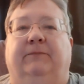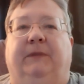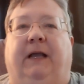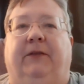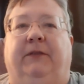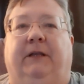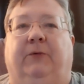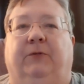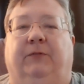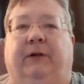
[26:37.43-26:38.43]
I think it
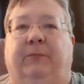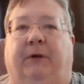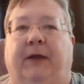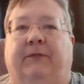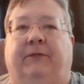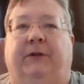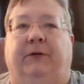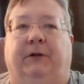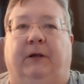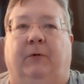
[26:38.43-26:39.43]
was very brave of you
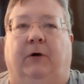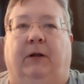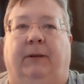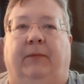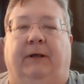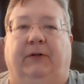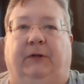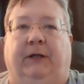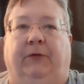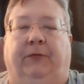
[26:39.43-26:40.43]
to come on about mental
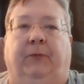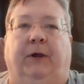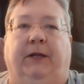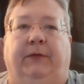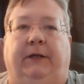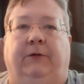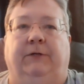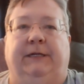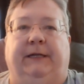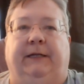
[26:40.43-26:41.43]
health the way that you
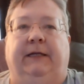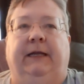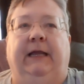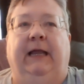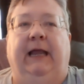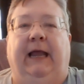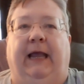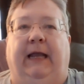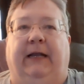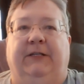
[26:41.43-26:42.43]
did.
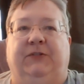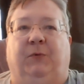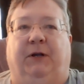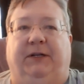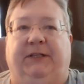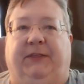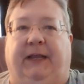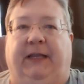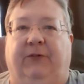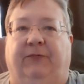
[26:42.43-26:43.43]
And I just wanted to
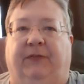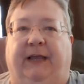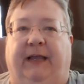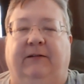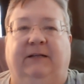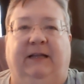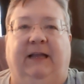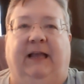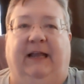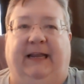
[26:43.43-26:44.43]
thank you for that.
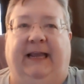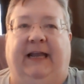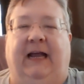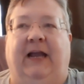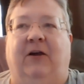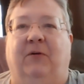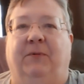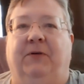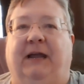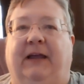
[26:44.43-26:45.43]
And again, I hope
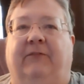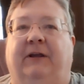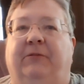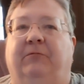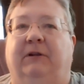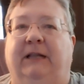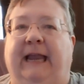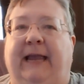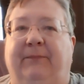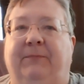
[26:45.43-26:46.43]
you have a really
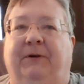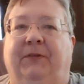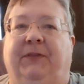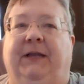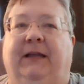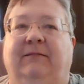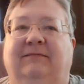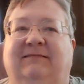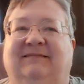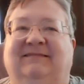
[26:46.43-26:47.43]
happy birthday.
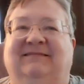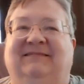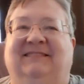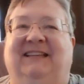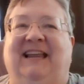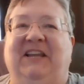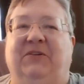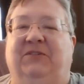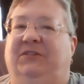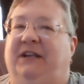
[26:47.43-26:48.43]
Thank you,
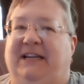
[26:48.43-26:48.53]
and stay